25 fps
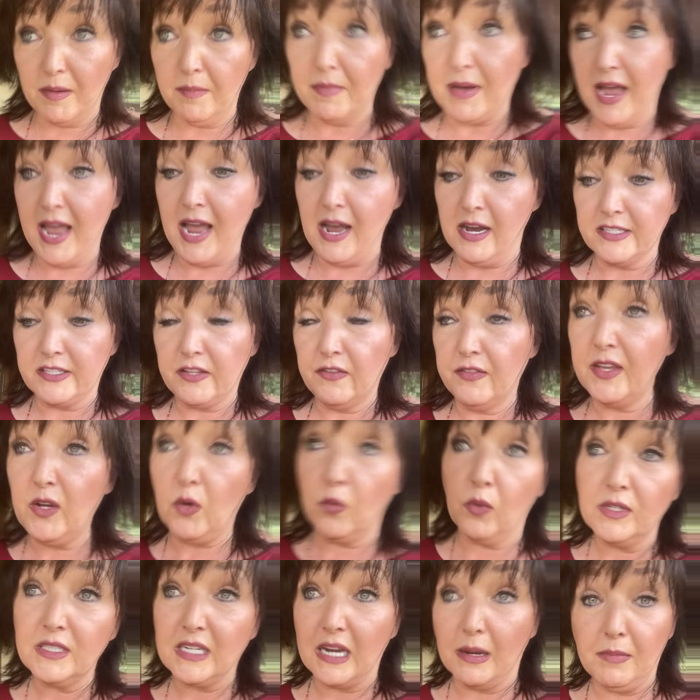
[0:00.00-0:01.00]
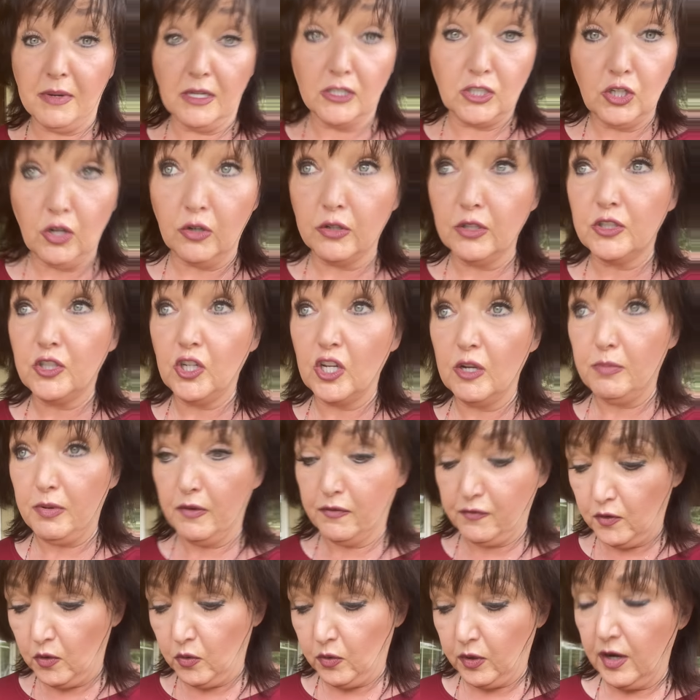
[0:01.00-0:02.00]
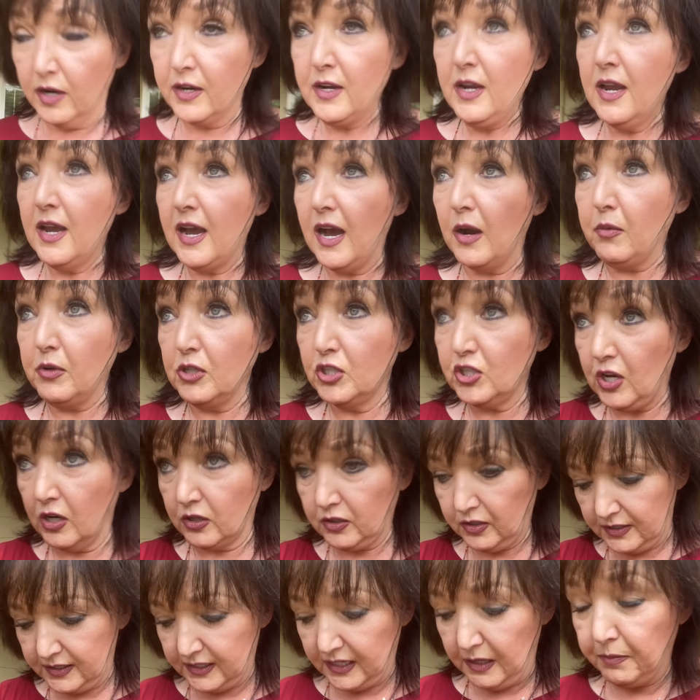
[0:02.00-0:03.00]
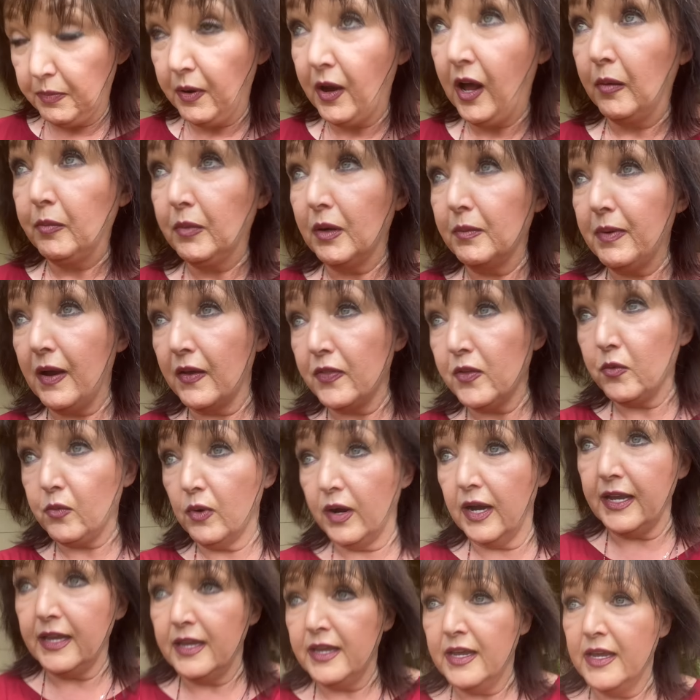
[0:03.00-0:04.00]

my house. I think one time I showed it to you before. I wish y'all could see Palmer, by the way.